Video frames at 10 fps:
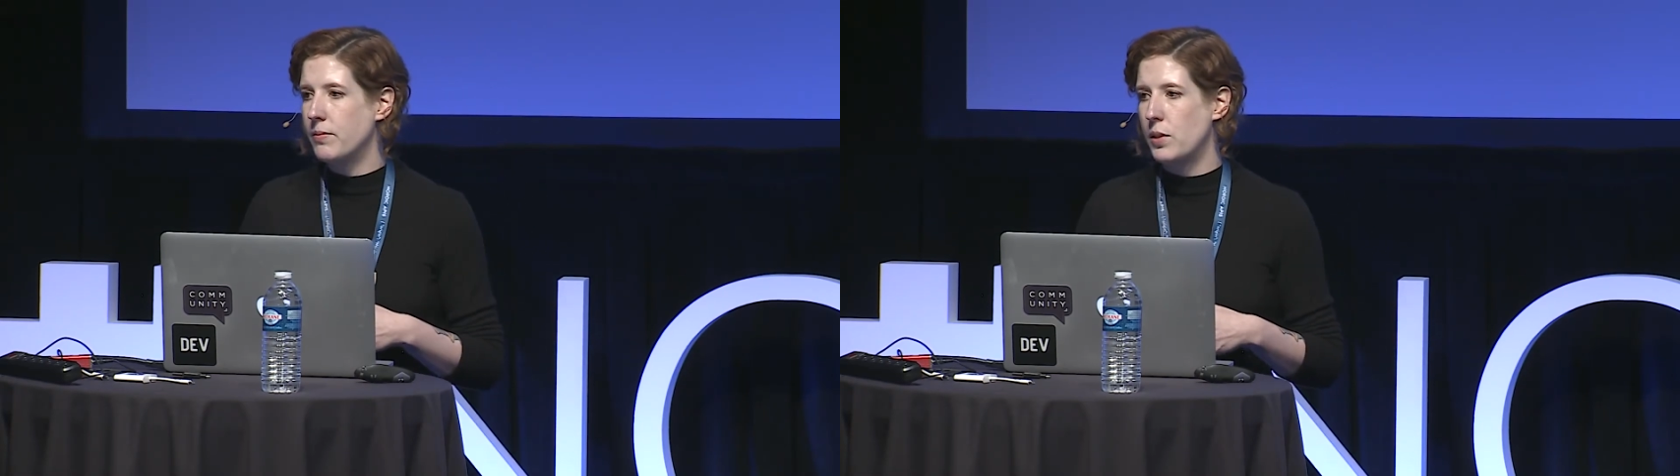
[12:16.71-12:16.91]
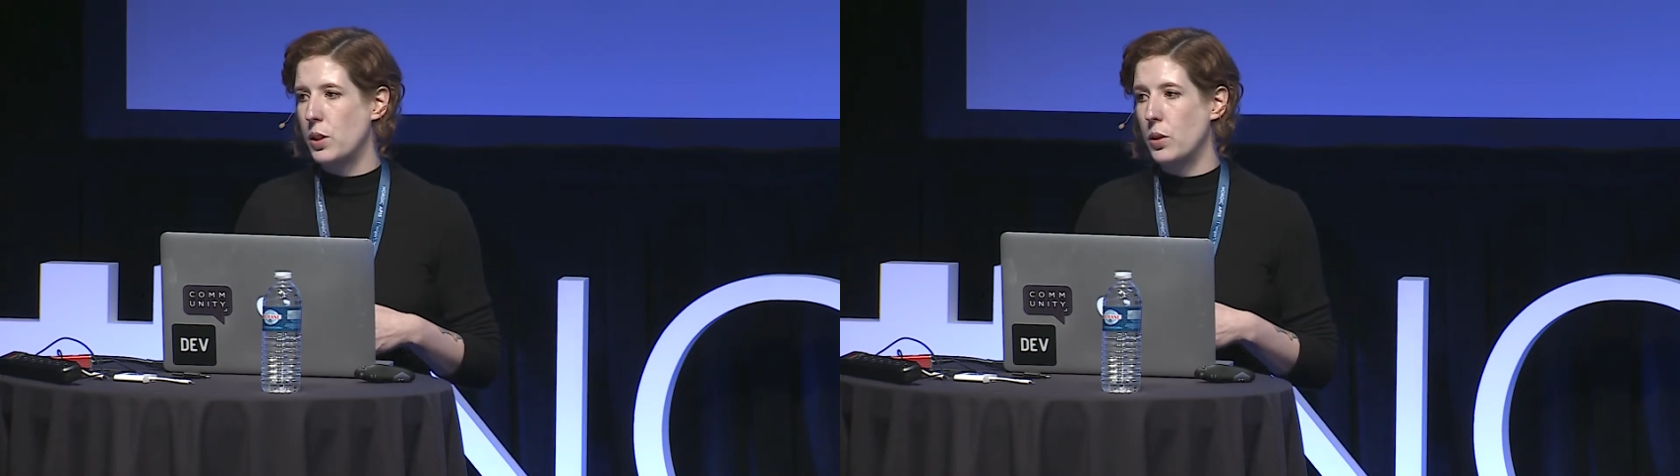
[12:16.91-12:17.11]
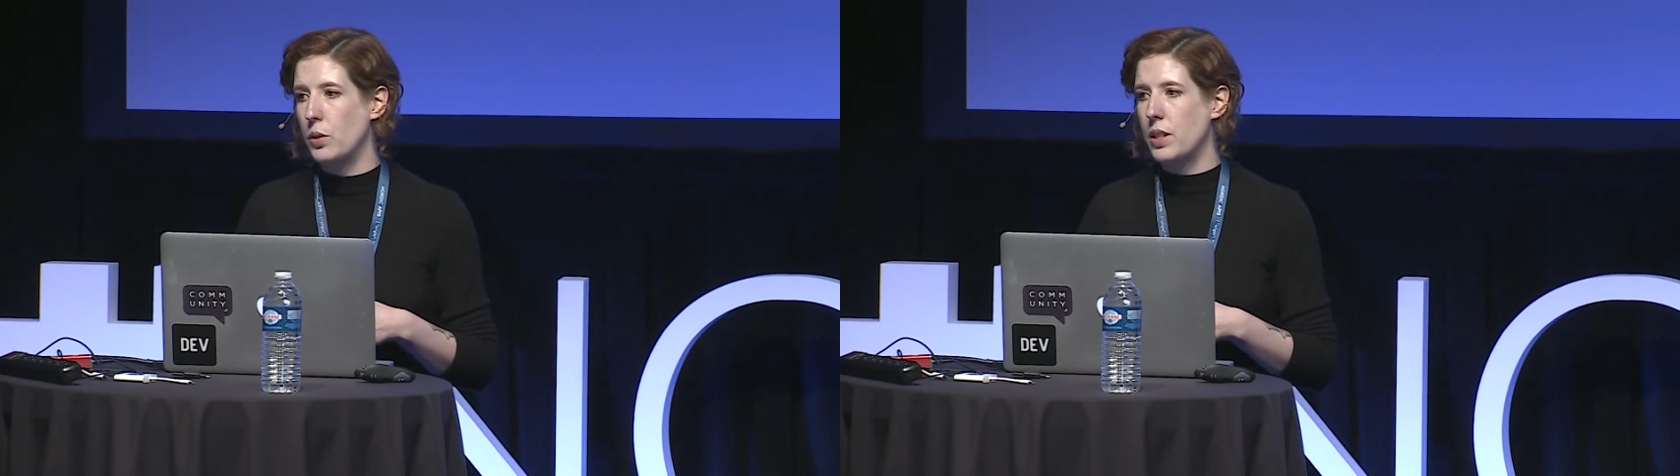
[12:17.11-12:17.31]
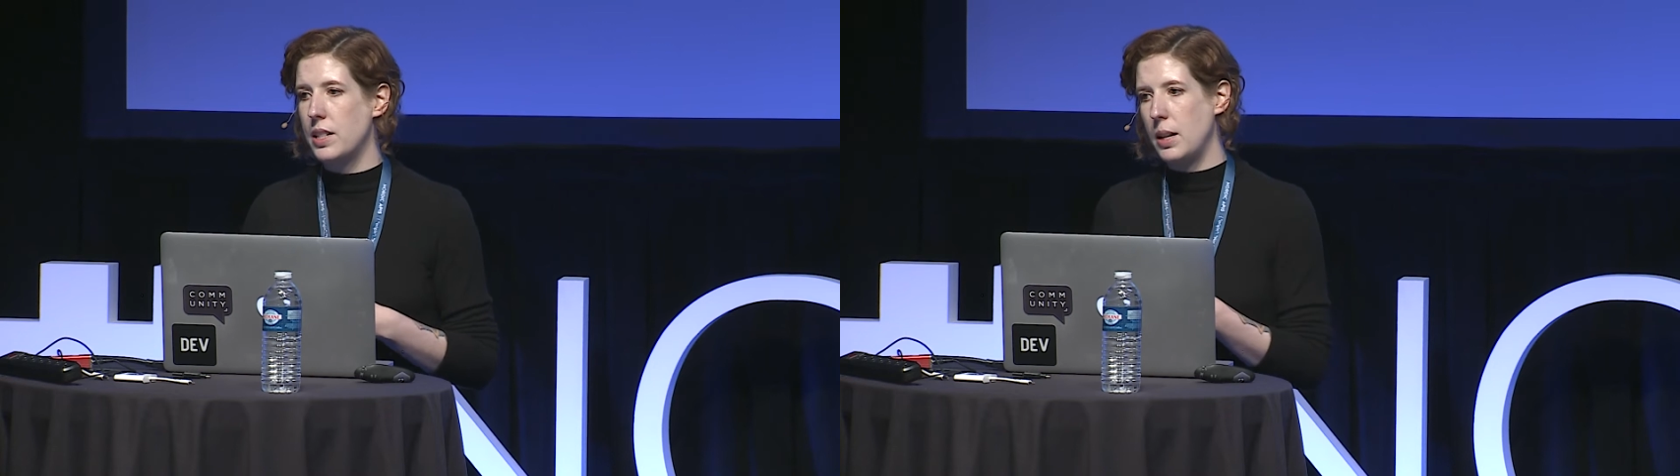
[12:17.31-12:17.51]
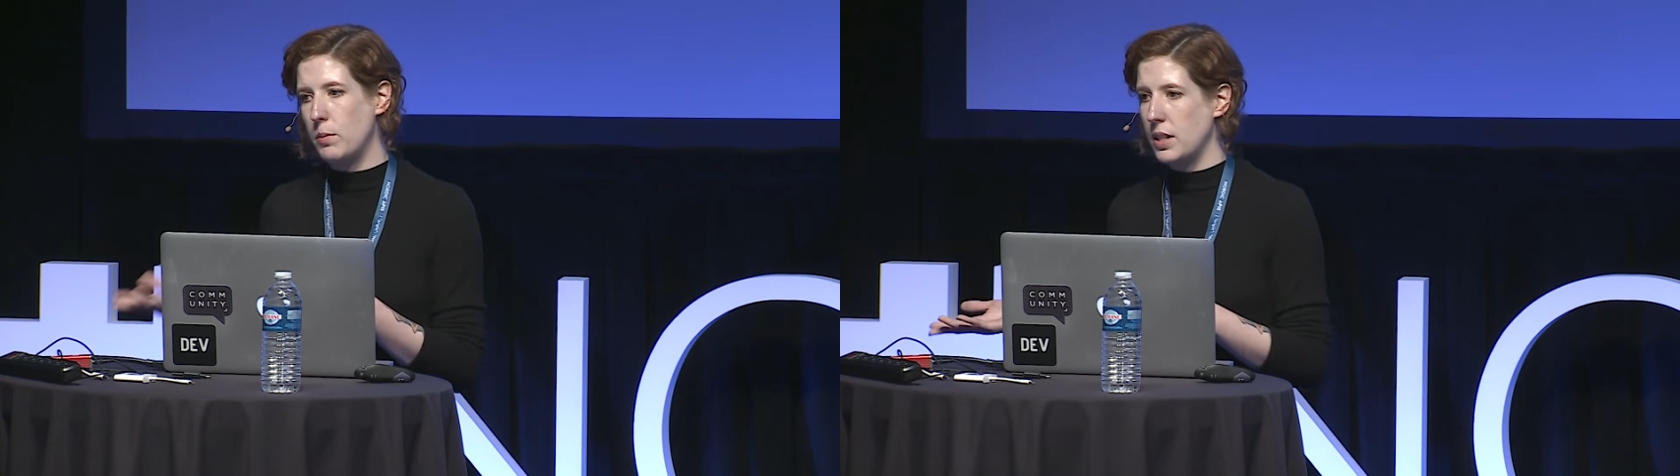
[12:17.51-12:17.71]
So the
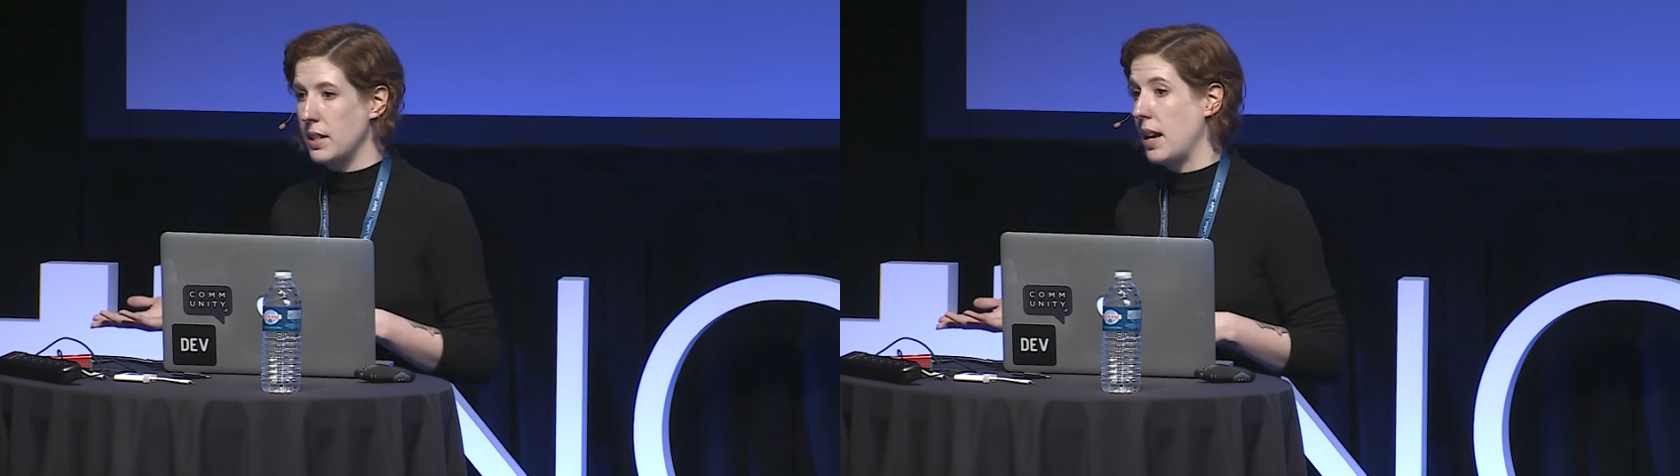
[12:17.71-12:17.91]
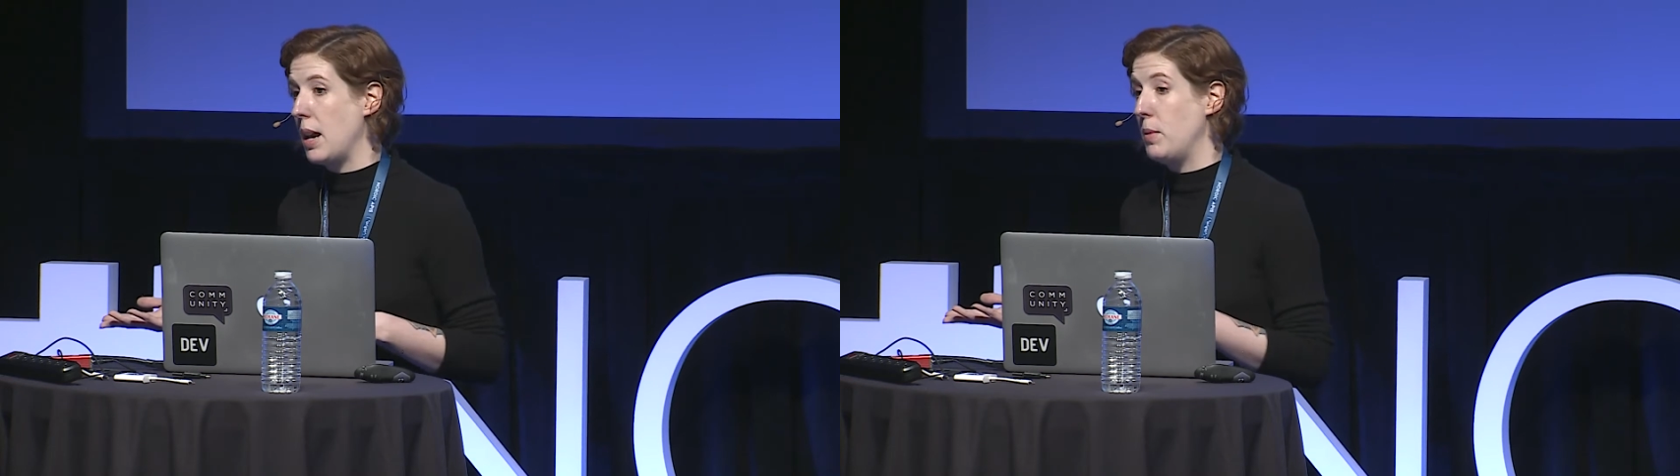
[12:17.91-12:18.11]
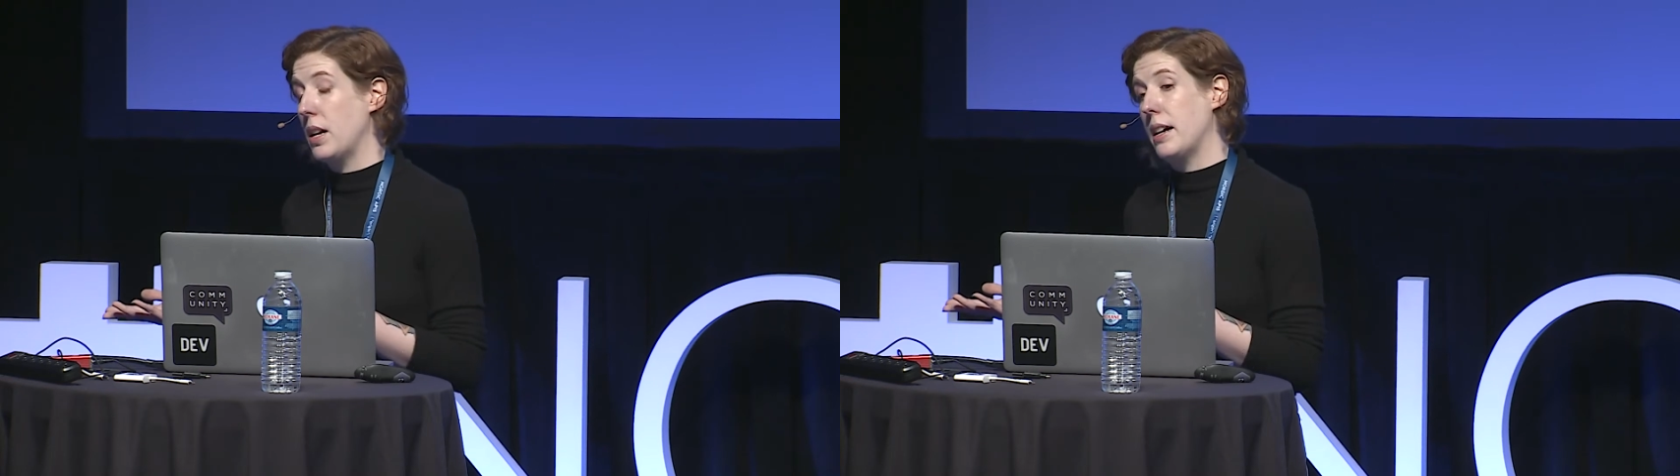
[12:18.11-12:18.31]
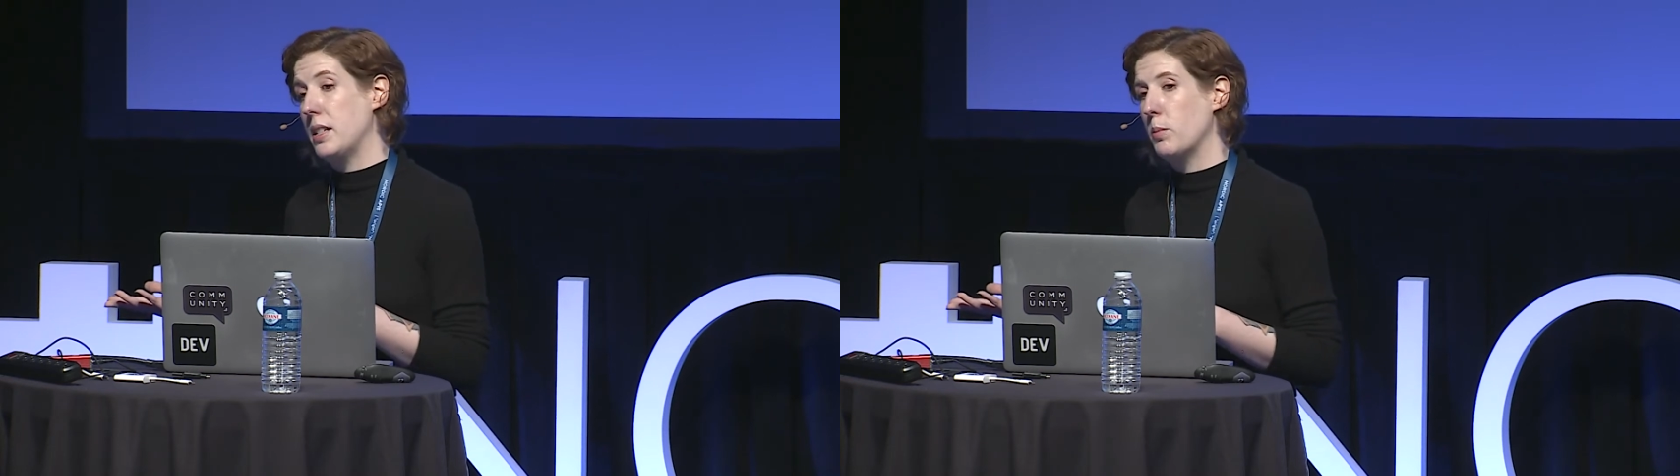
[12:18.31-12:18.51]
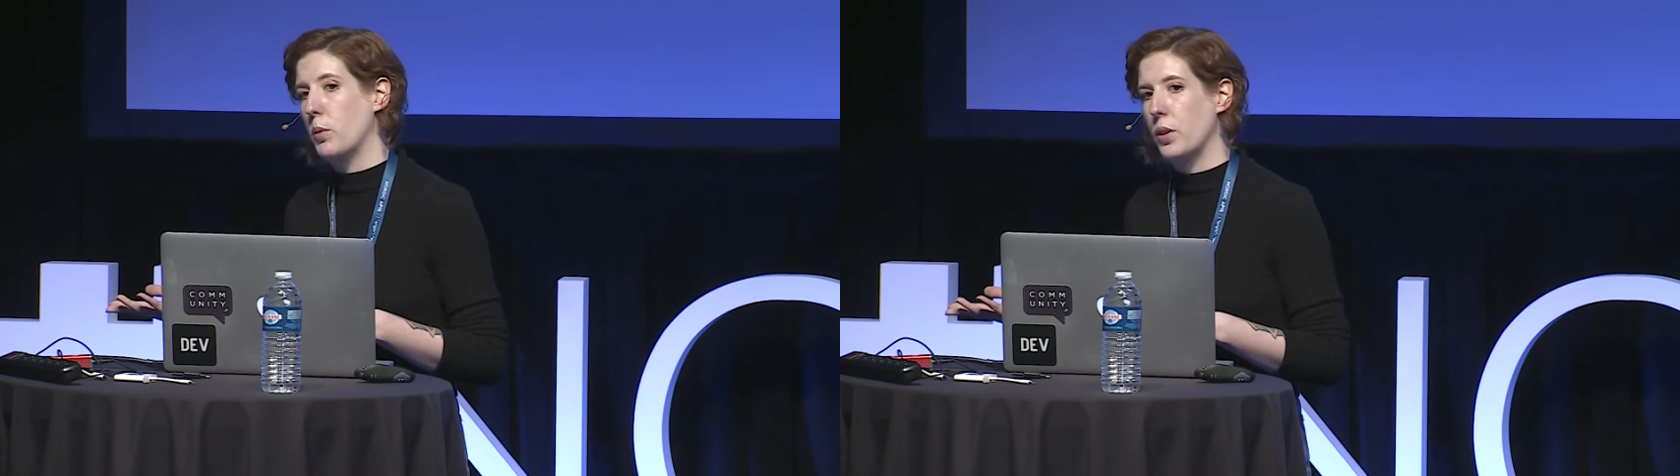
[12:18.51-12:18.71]
team that does API
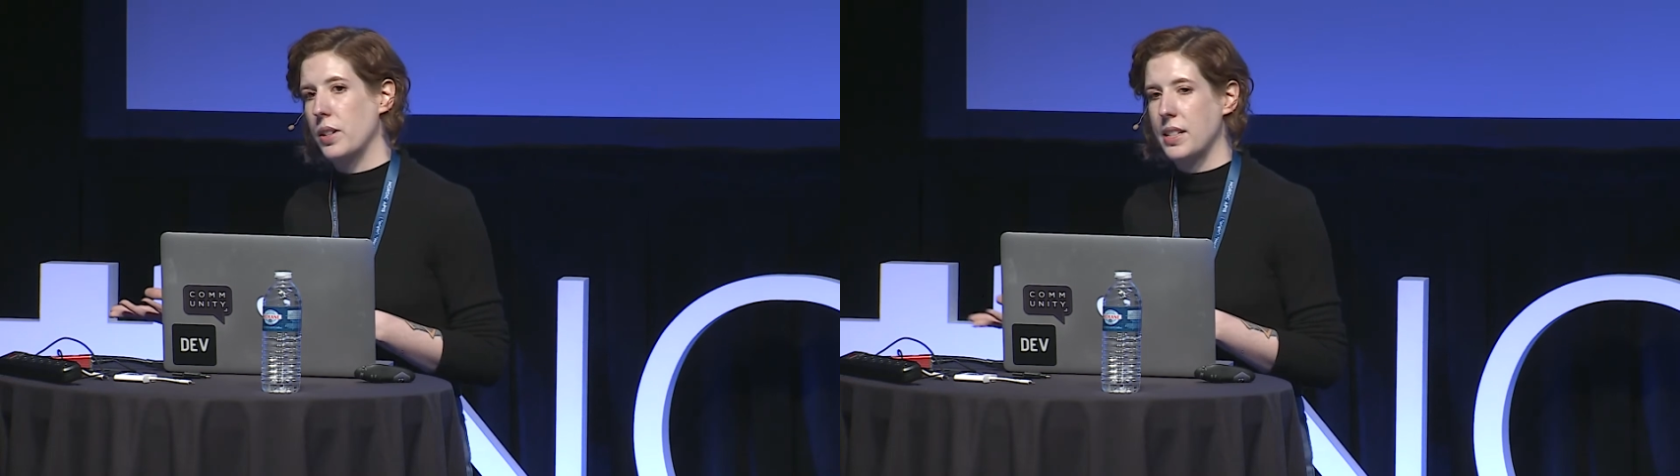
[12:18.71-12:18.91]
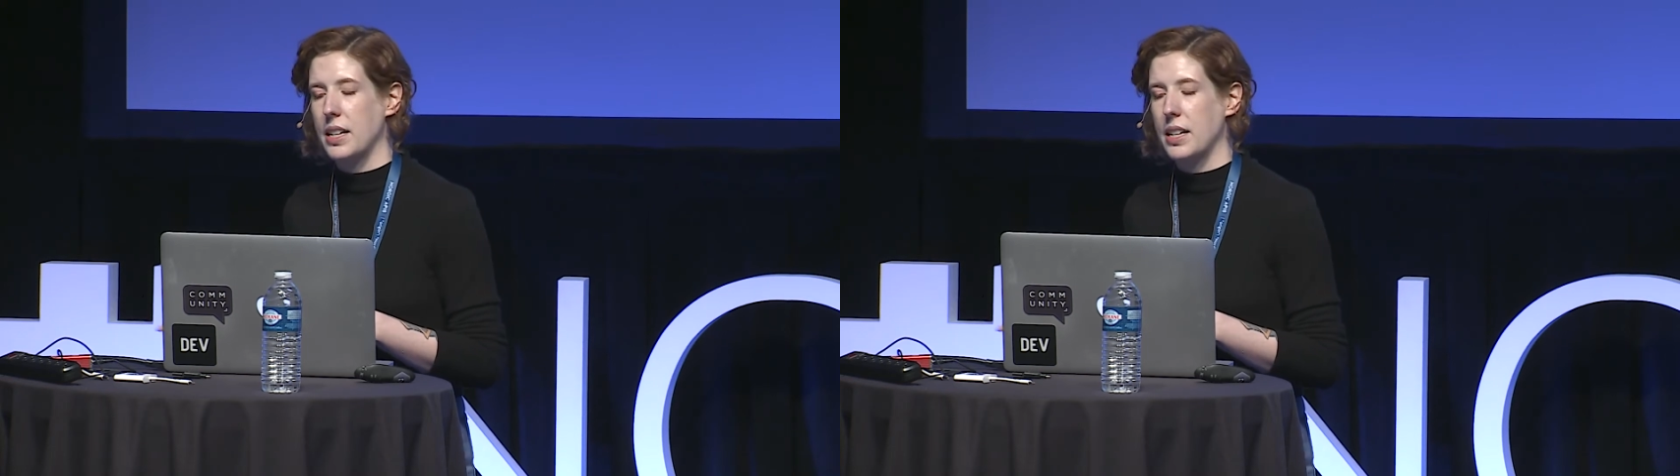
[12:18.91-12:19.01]
support is